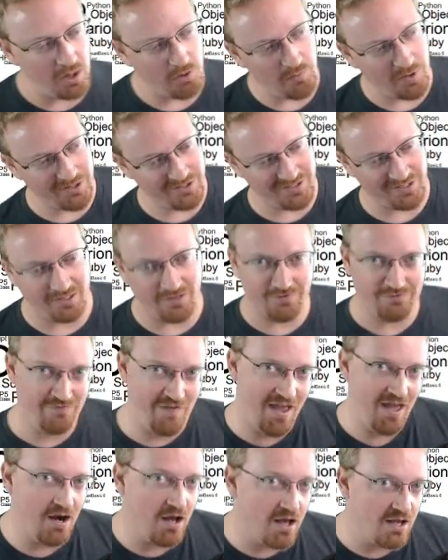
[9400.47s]
I'll watch like a
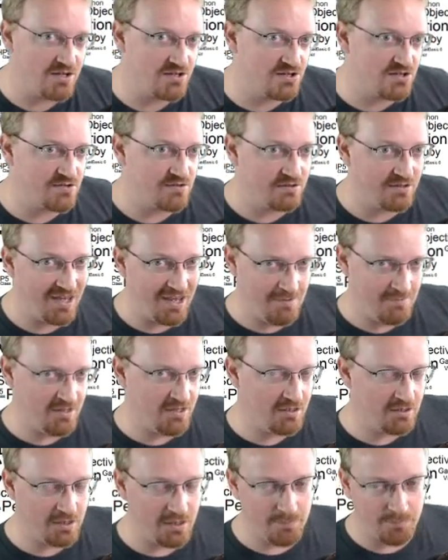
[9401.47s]
Vanoss
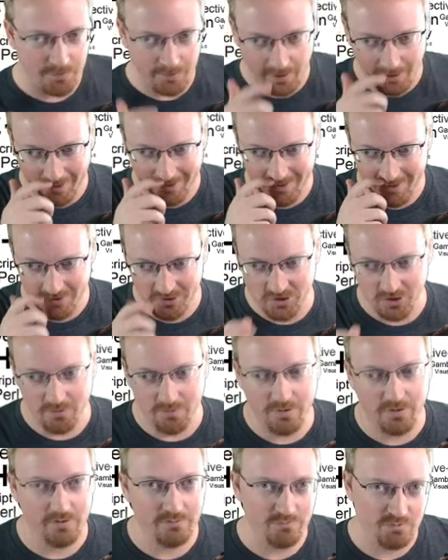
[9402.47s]
gaming clip on
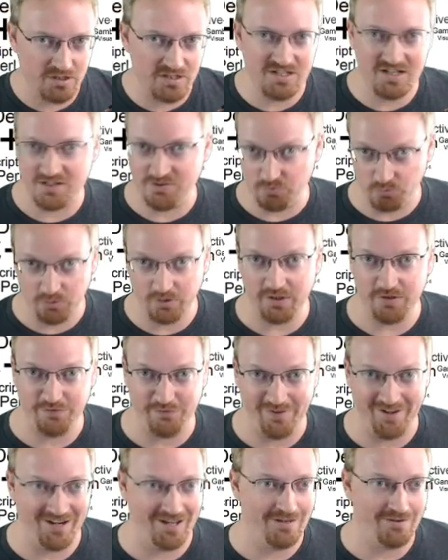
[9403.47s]
YouTube because he's really
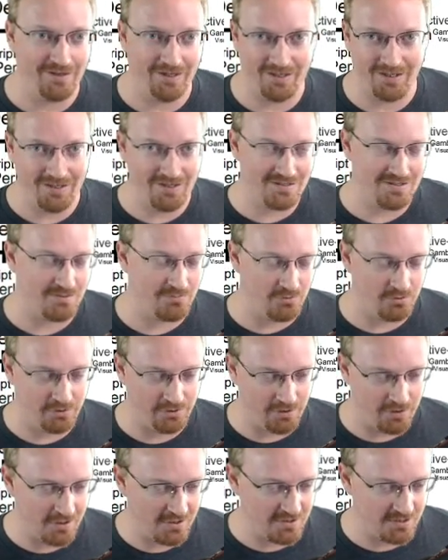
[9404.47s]
funny. Like he does some
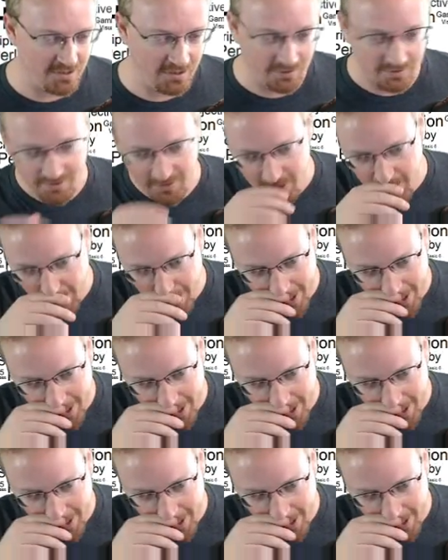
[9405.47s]
hilarious things.